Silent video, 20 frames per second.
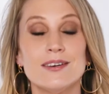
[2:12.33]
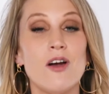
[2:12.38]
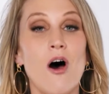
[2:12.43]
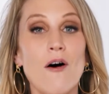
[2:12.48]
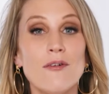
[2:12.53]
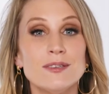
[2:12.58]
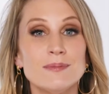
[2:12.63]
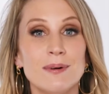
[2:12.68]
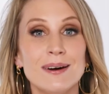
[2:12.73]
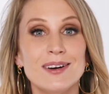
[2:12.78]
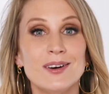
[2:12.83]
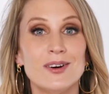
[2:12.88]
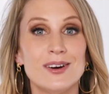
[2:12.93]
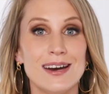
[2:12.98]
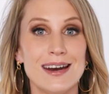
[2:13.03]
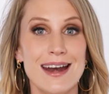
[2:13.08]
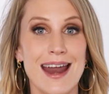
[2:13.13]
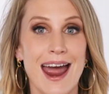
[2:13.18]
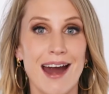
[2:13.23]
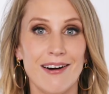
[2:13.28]
that offspring could
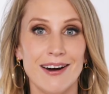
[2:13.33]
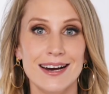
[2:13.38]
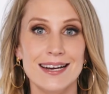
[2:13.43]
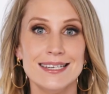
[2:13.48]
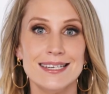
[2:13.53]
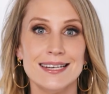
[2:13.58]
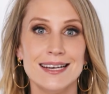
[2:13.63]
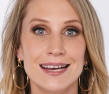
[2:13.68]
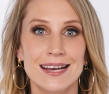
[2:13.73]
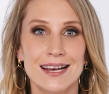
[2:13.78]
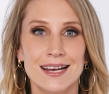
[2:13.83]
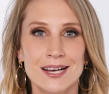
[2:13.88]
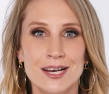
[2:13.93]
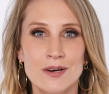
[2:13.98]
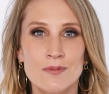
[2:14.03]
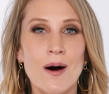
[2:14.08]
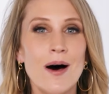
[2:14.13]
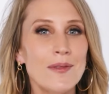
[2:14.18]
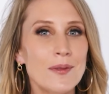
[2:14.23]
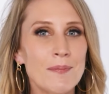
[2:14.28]
inherit.
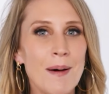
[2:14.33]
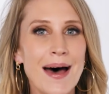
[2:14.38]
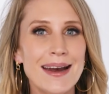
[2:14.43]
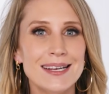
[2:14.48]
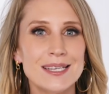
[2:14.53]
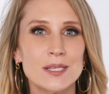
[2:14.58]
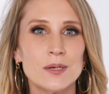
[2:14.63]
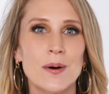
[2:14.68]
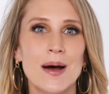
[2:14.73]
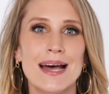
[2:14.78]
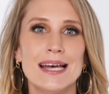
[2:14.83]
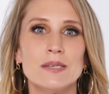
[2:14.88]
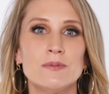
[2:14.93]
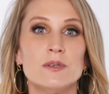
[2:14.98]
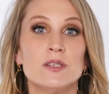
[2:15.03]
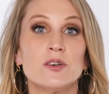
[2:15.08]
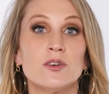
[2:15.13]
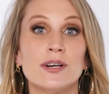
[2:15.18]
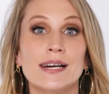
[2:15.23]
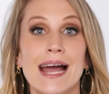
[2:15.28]
While the Punnett squares
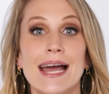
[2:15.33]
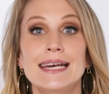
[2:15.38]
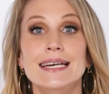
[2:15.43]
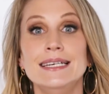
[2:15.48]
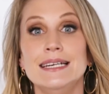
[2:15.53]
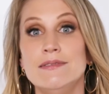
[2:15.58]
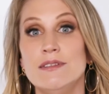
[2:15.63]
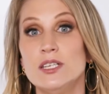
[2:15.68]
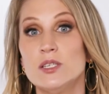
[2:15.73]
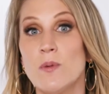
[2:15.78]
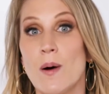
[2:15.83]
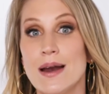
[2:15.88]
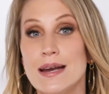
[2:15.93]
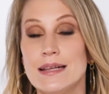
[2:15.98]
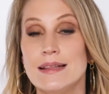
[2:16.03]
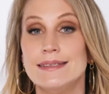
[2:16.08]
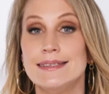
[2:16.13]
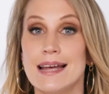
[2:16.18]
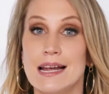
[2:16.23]
was created in the 20th